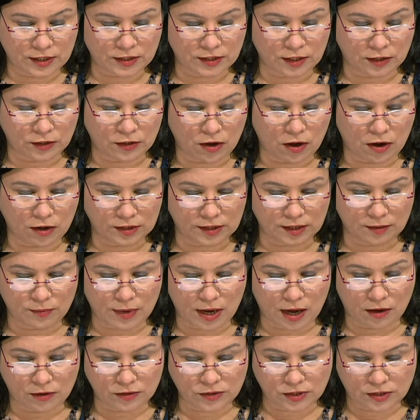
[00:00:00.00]
as they talked
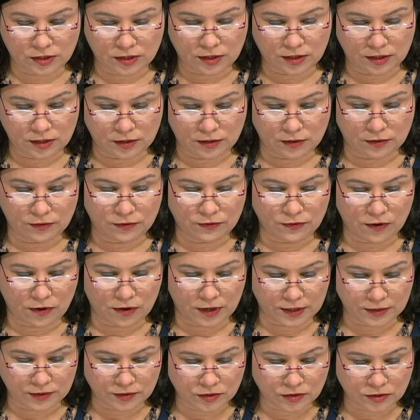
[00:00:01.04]
about the
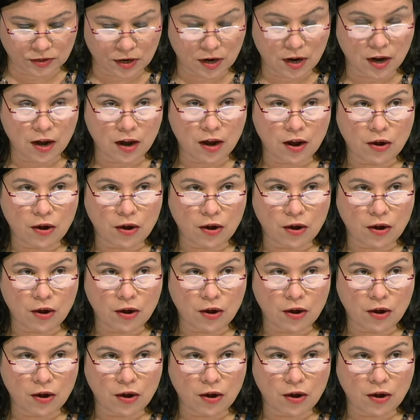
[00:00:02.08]
forest.